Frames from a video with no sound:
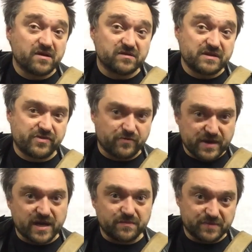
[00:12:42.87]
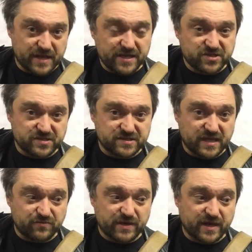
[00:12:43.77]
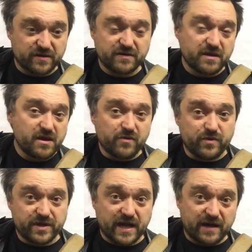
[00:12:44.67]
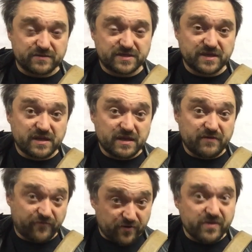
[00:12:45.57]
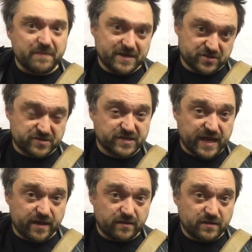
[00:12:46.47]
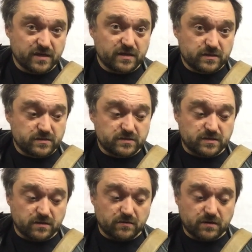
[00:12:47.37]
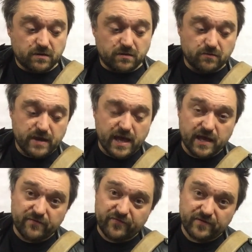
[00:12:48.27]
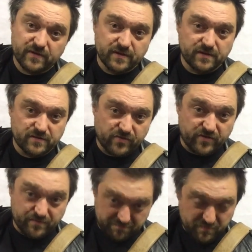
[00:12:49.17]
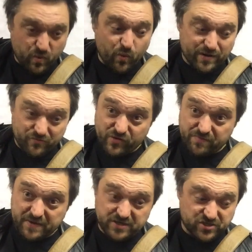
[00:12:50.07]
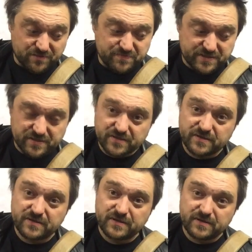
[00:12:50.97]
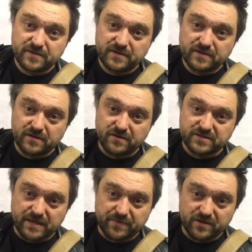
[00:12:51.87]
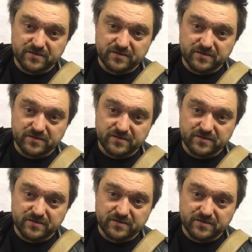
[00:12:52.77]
only 3 combinations that we can work out for the major scale. So we have the one with big jumps, whole step,